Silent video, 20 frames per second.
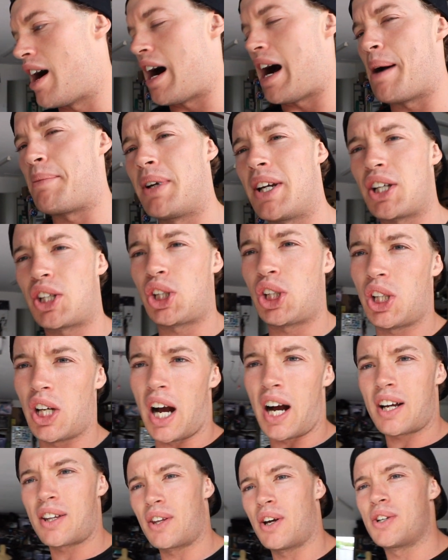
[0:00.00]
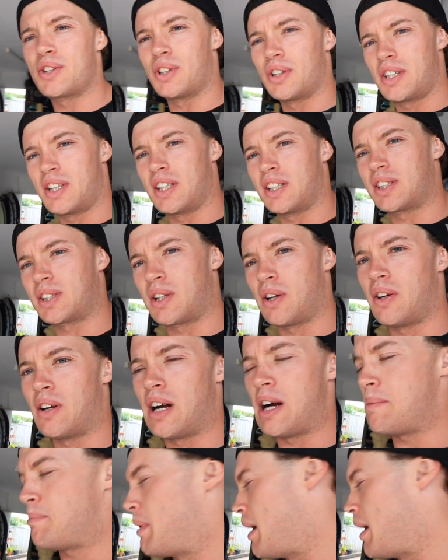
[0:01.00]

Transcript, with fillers: I'm going to chuck those onto this scooter,